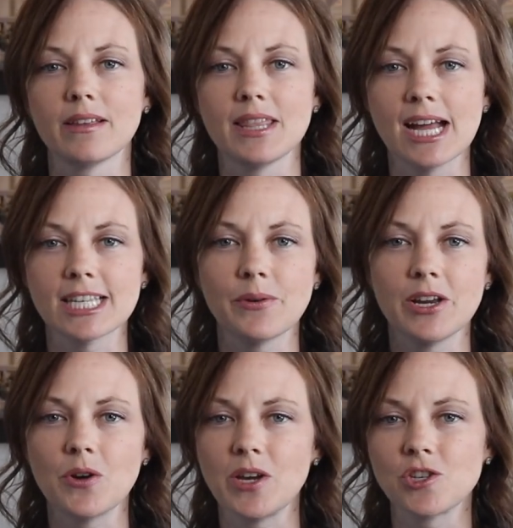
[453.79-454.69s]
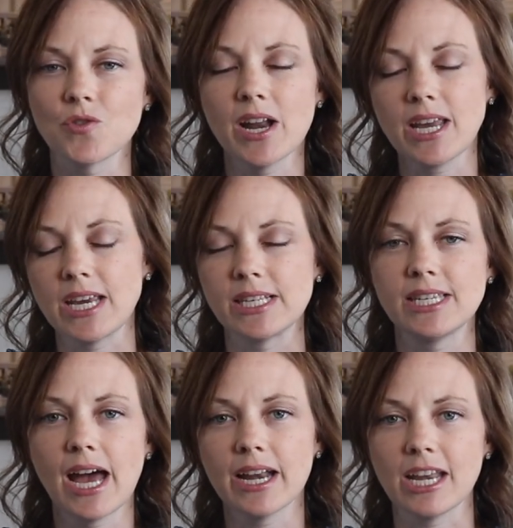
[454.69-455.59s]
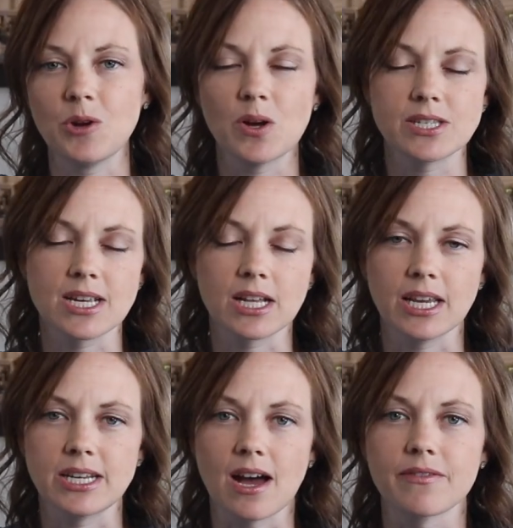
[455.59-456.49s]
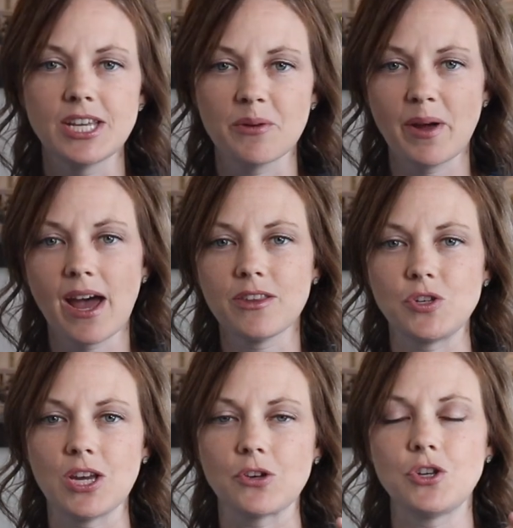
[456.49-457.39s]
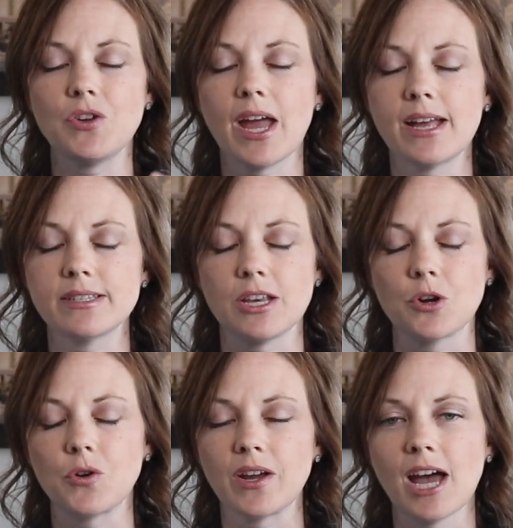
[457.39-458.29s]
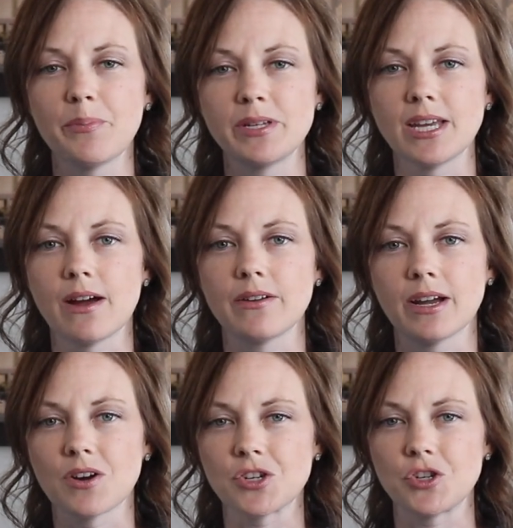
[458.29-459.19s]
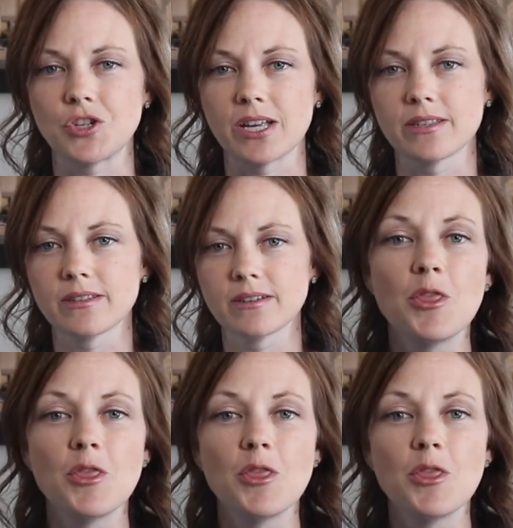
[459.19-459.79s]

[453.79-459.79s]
That's how I know he's ready, he's done, and he wants to get cleaned off. Take bath, you take your two hands, and you're going up and down across your chest.